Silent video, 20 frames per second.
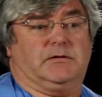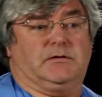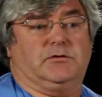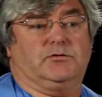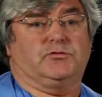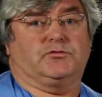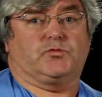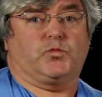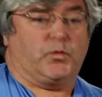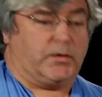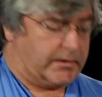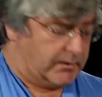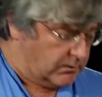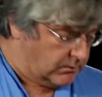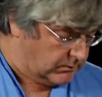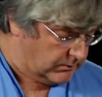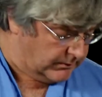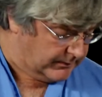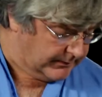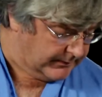used
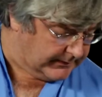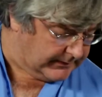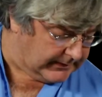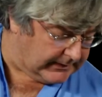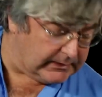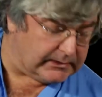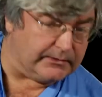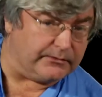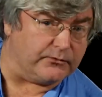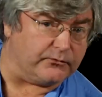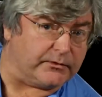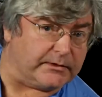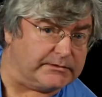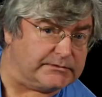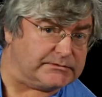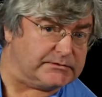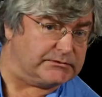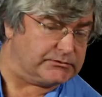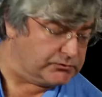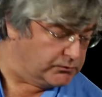well and in the right
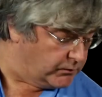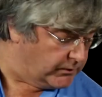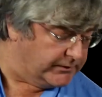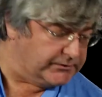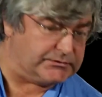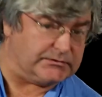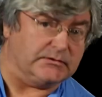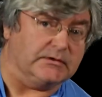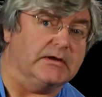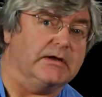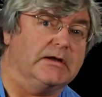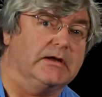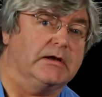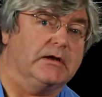situation,